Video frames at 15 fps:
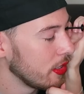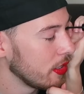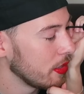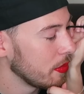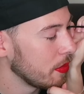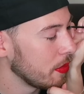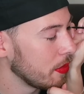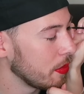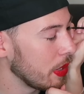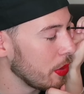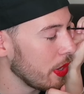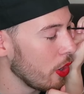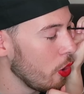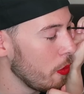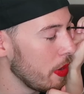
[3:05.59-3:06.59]
By
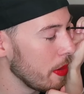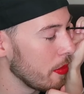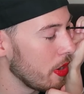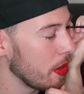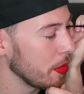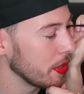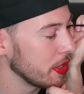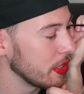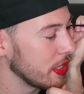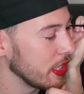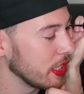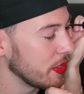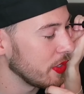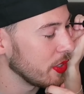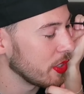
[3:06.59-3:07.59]
the way, I hope my mom doesn't see
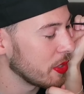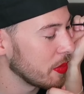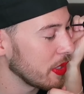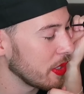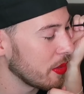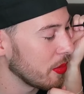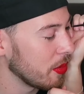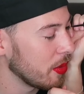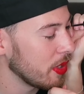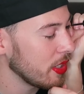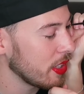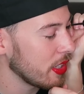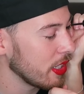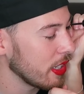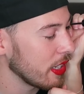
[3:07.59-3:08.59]
this video. She's like,
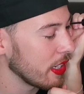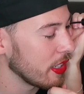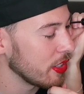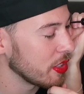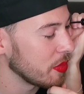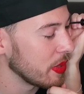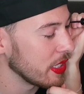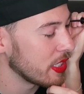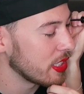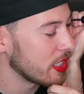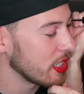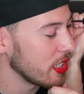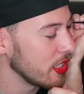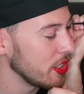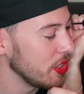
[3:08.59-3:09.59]
what the hell is my
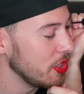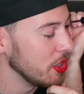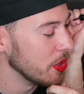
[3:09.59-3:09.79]
son